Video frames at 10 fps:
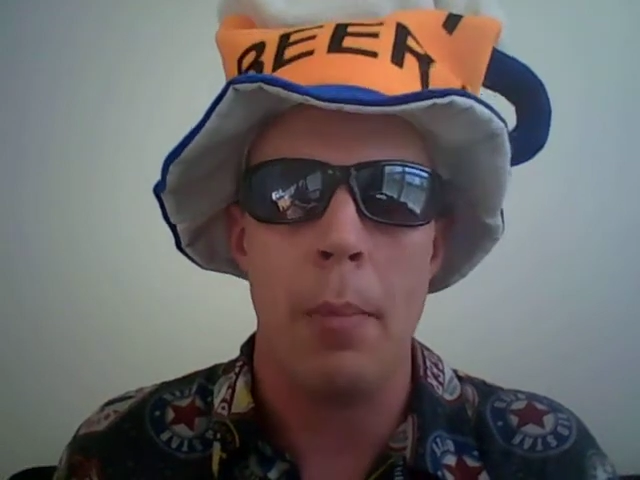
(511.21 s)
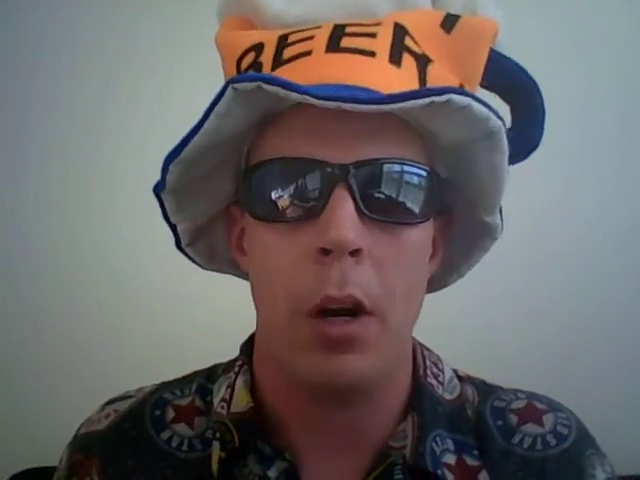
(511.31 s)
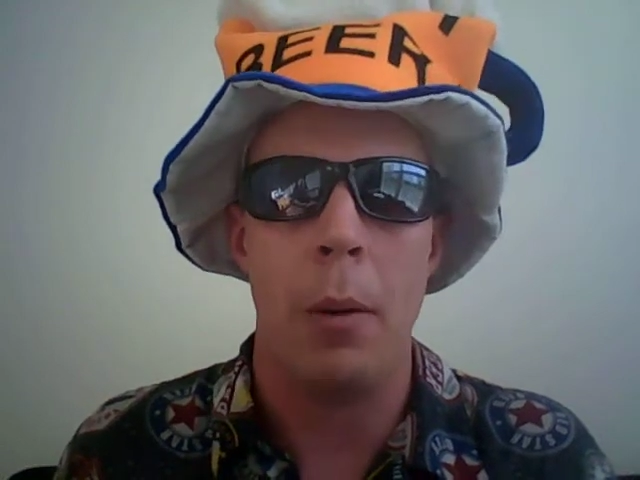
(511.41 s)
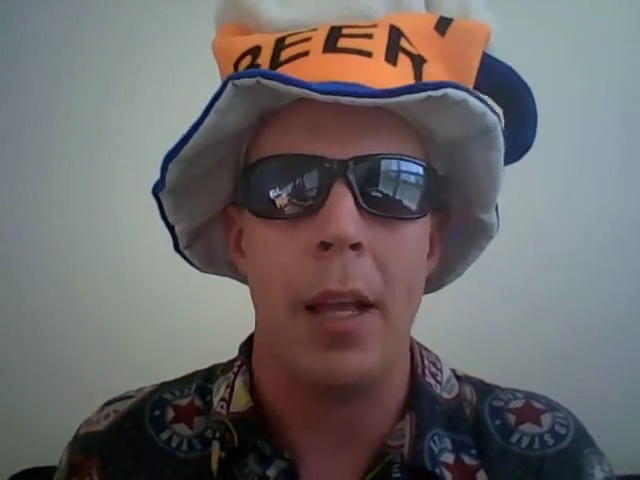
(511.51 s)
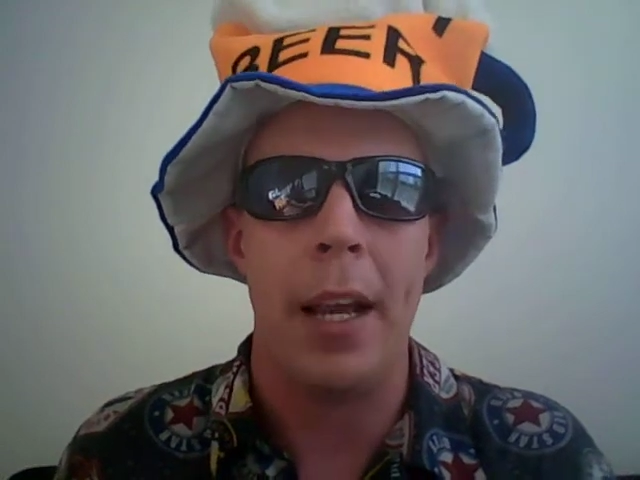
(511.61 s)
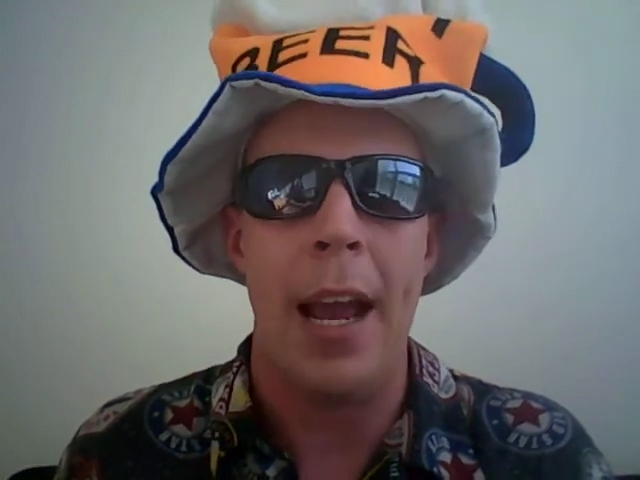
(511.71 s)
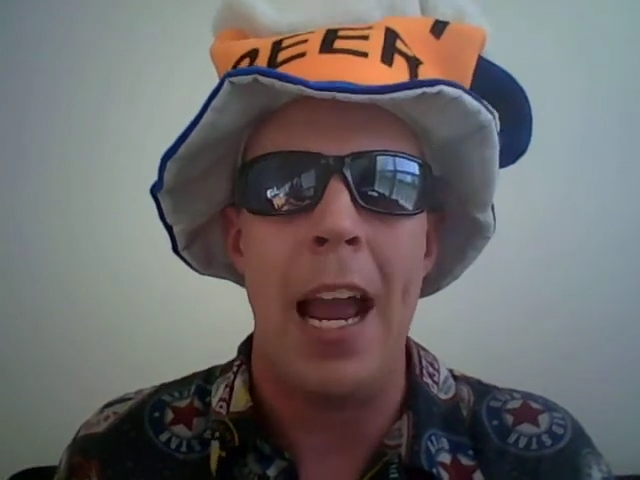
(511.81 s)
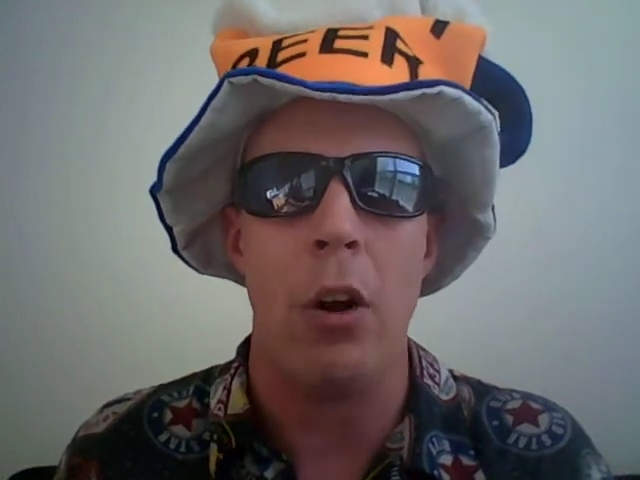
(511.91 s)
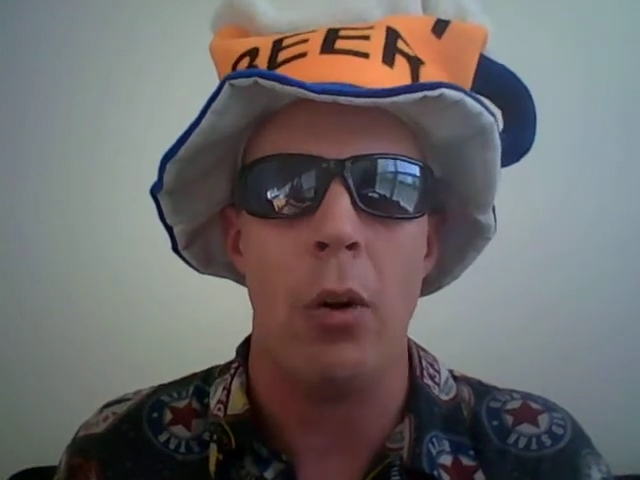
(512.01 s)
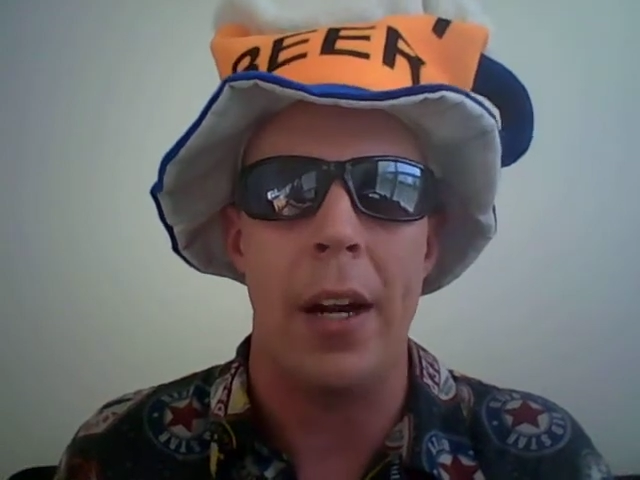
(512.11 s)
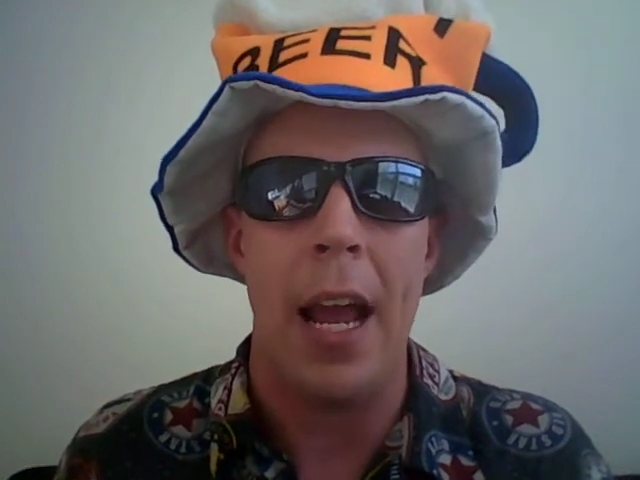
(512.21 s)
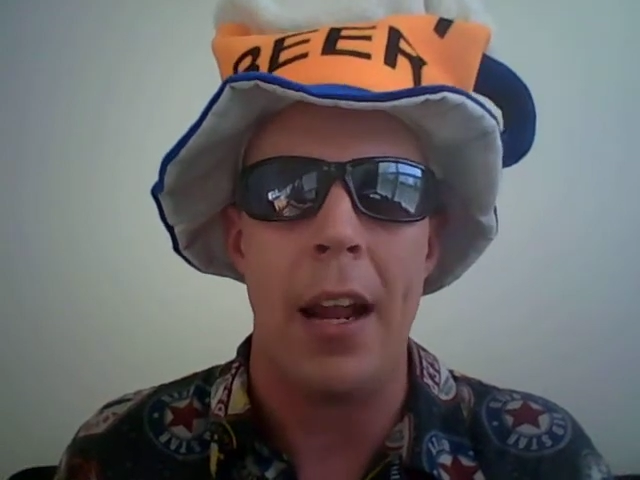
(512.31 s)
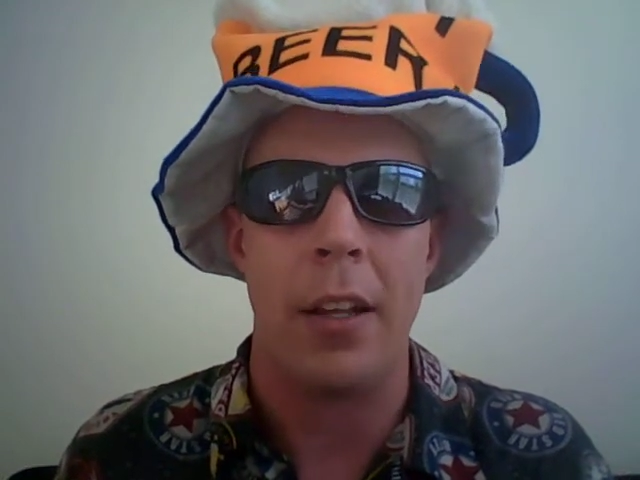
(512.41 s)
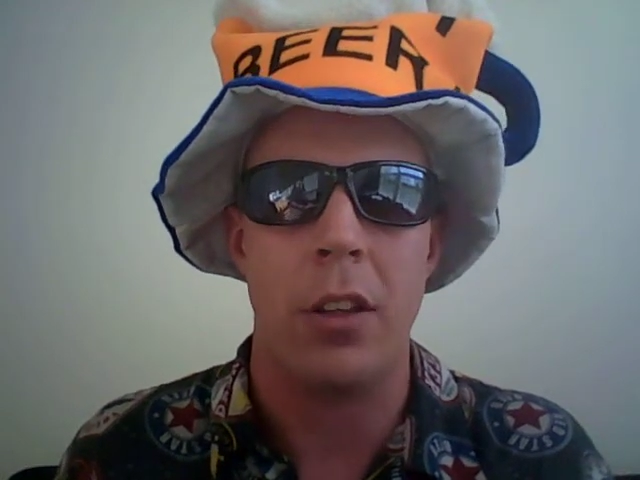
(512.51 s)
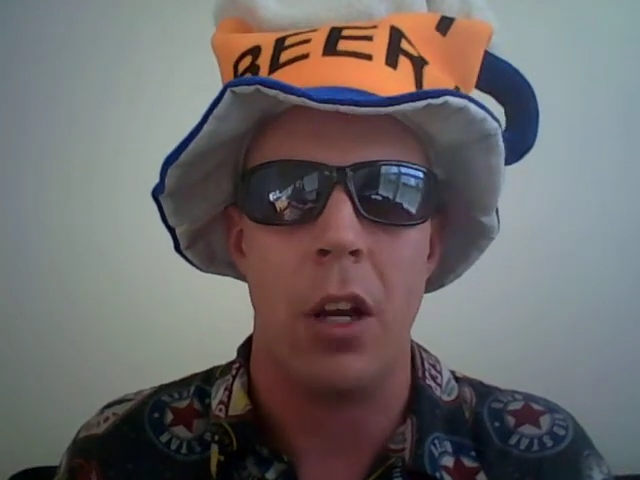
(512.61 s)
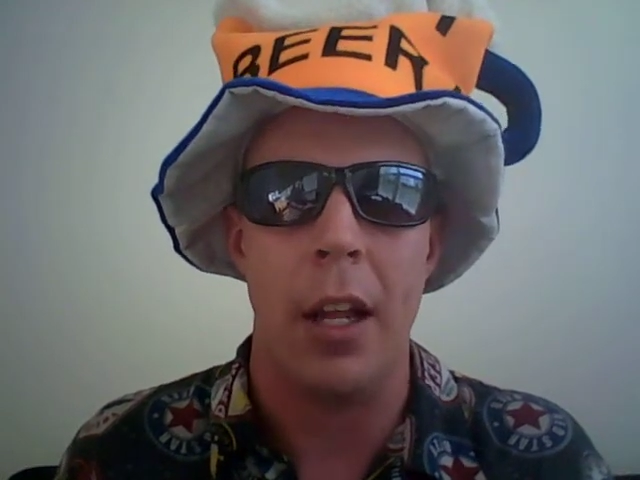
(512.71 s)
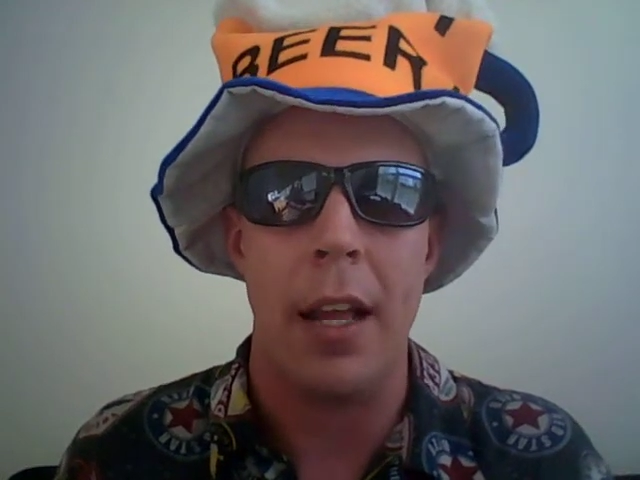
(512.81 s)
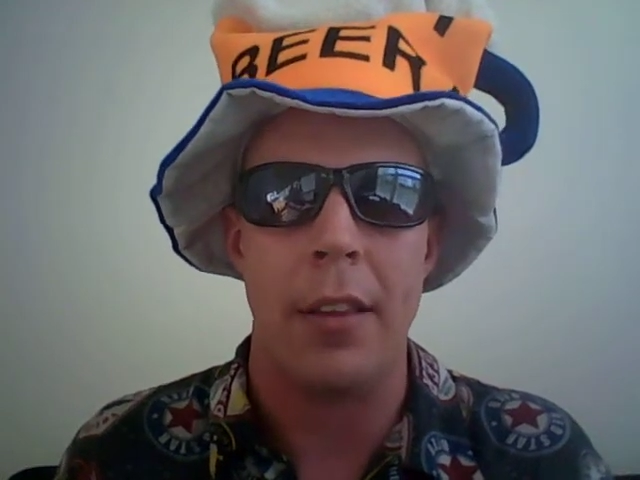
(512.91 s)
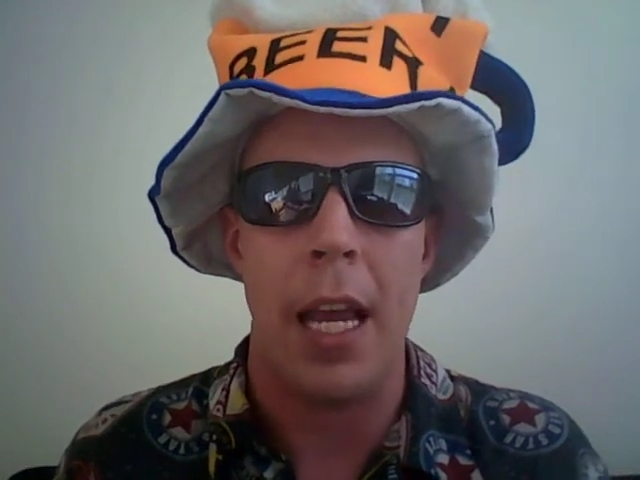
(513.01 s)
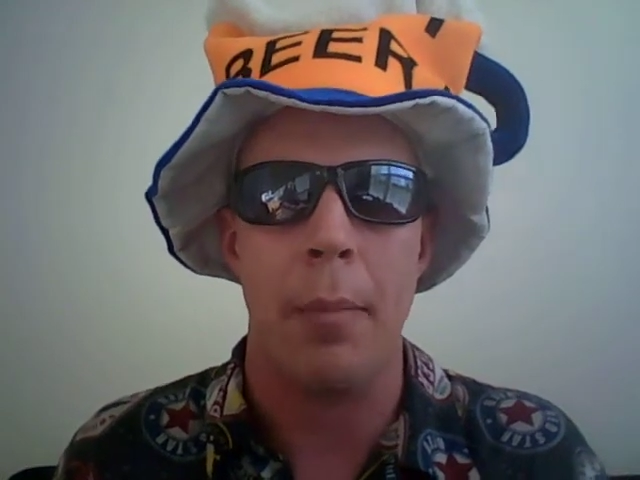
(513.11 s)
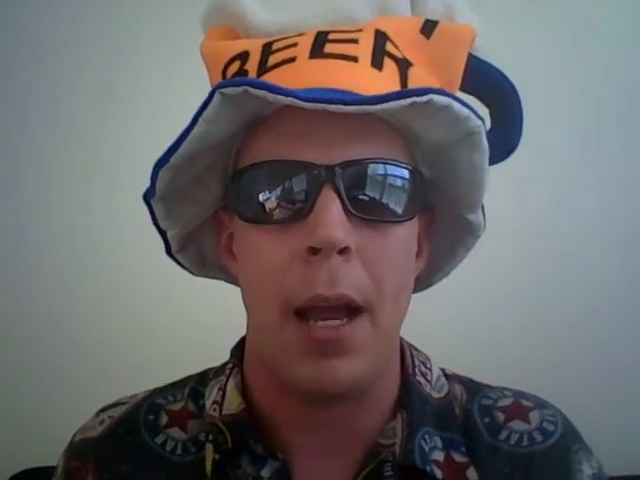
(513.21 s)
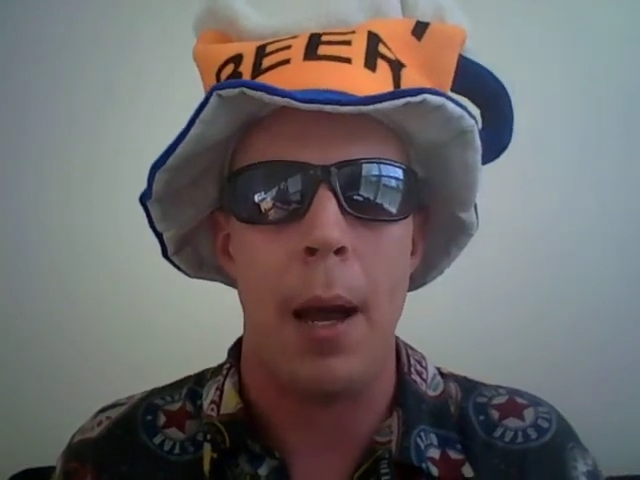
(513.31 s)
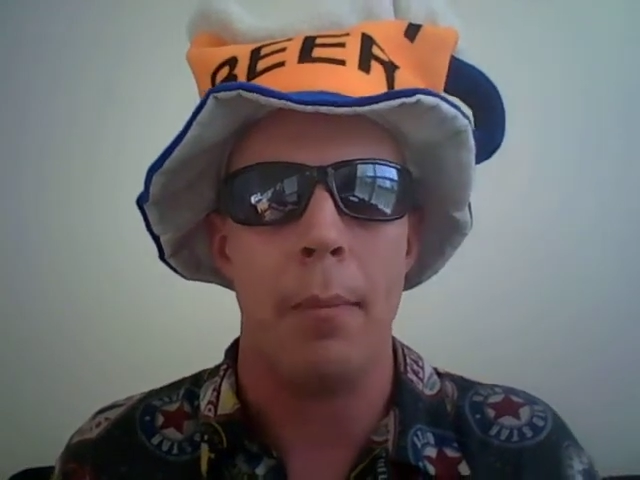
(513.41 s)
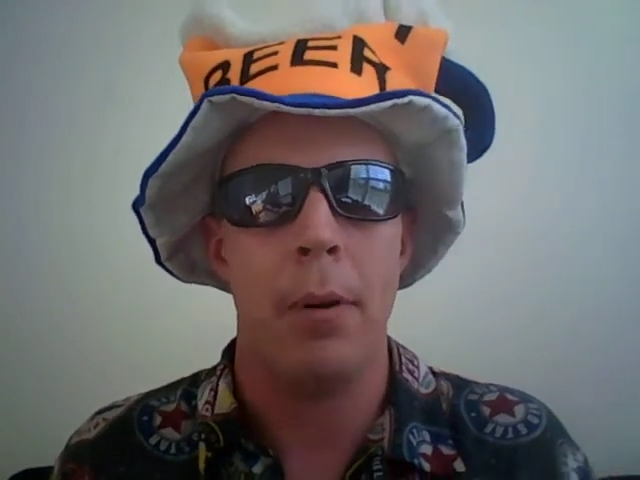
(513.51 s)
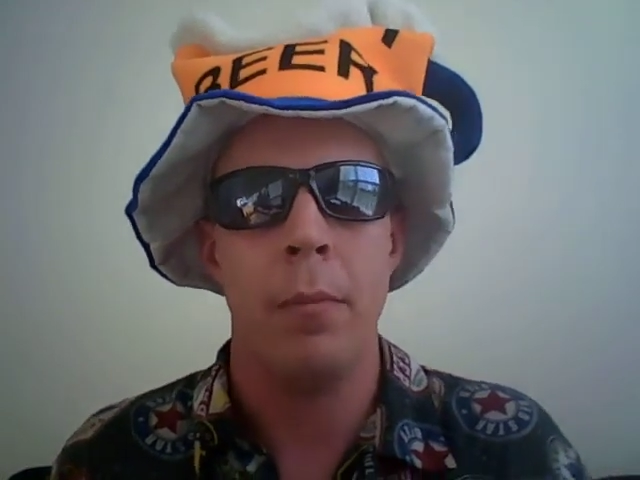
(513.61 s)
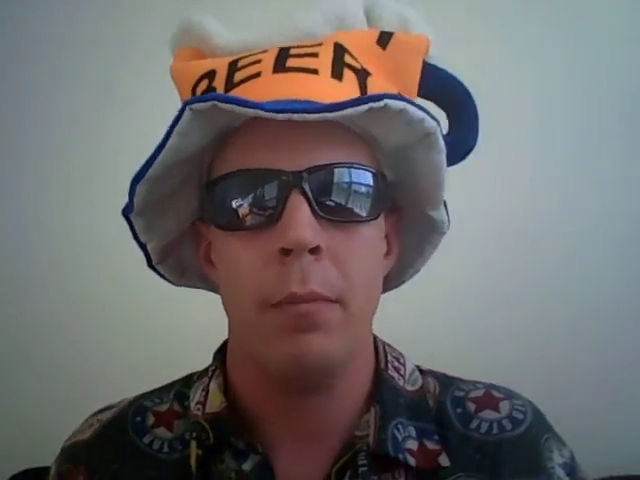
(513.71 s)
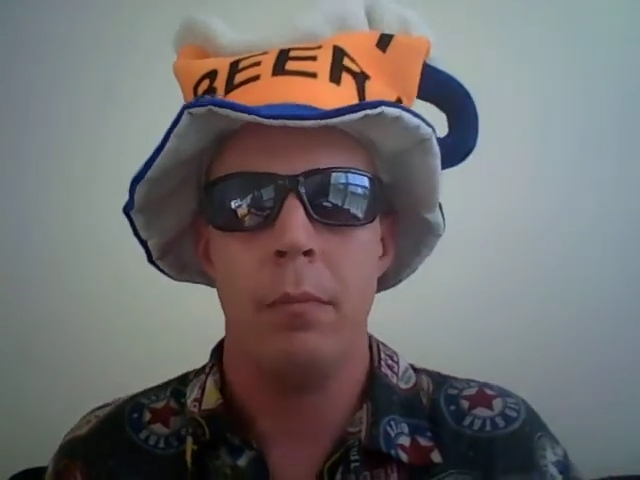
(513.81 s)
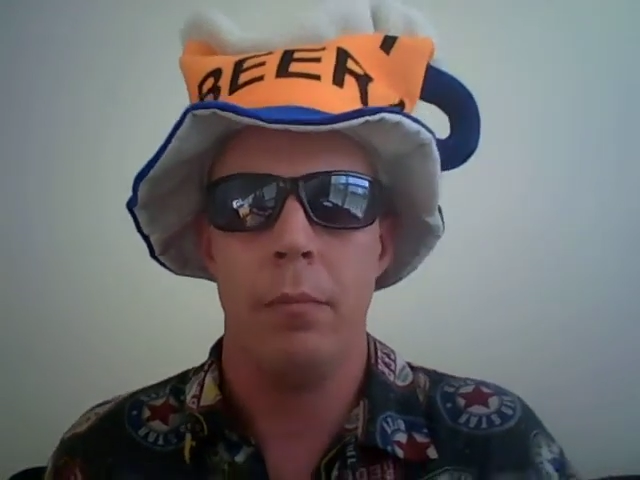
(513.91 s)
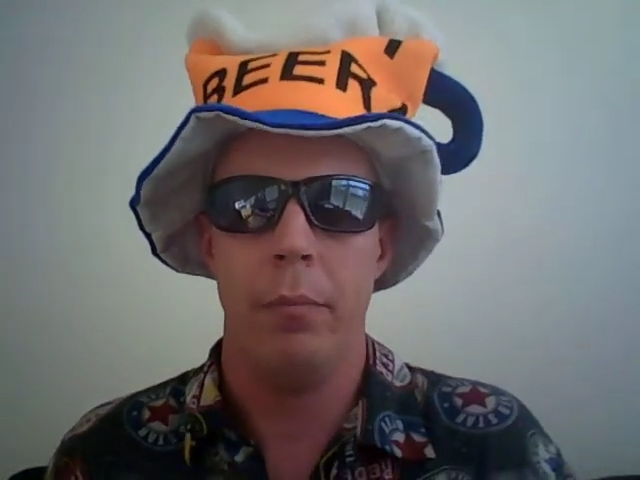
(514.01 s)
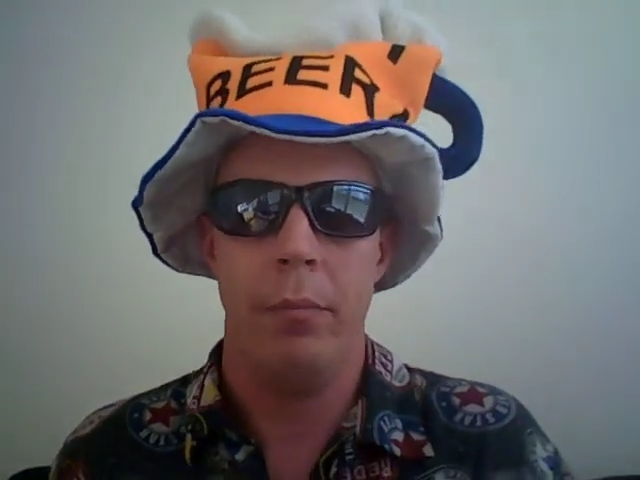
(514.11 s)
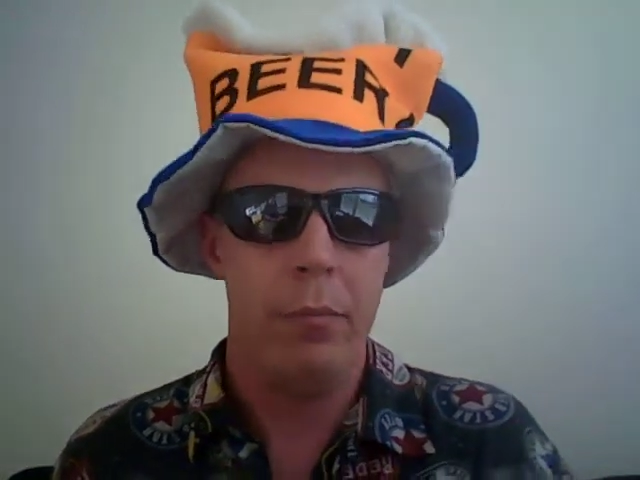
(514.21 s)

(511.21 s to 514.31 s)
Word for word: remember, I'm like a heroin addict on that damn app.